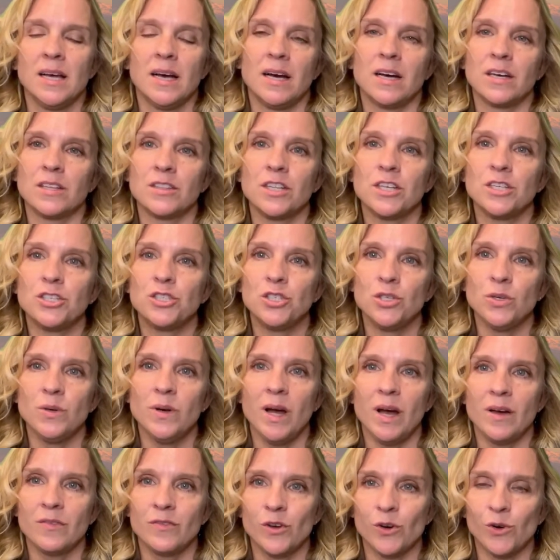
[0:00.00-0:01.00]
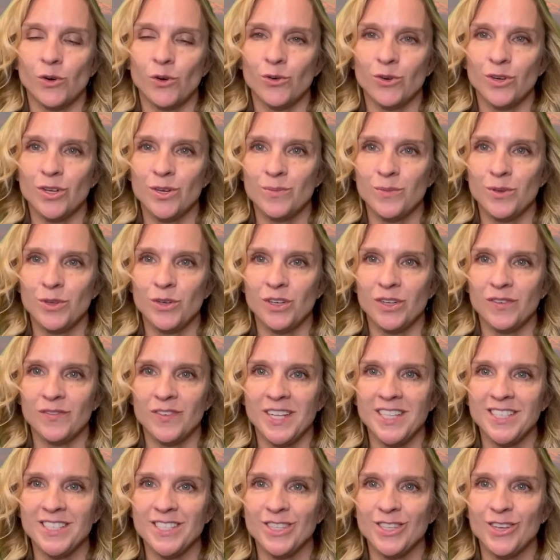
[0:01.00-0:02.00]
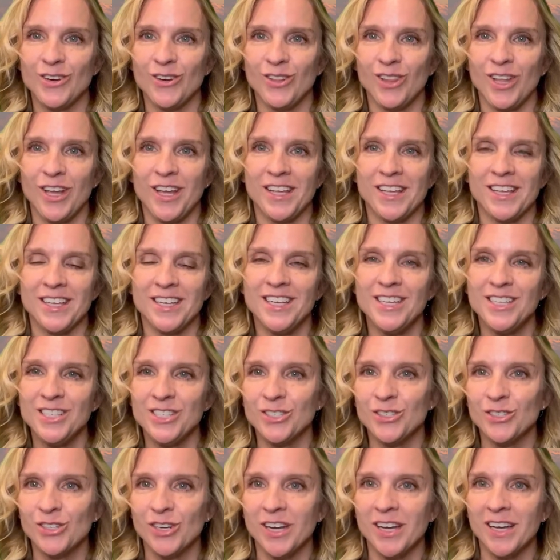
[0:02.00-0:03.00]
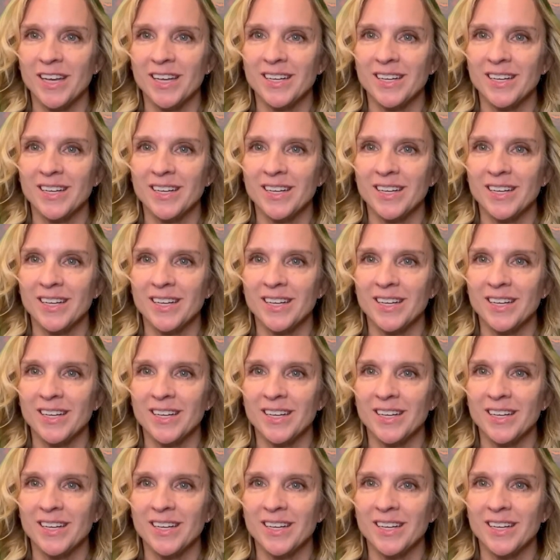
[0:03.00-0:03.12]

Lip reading: They do have their own community events there, like an Easter egg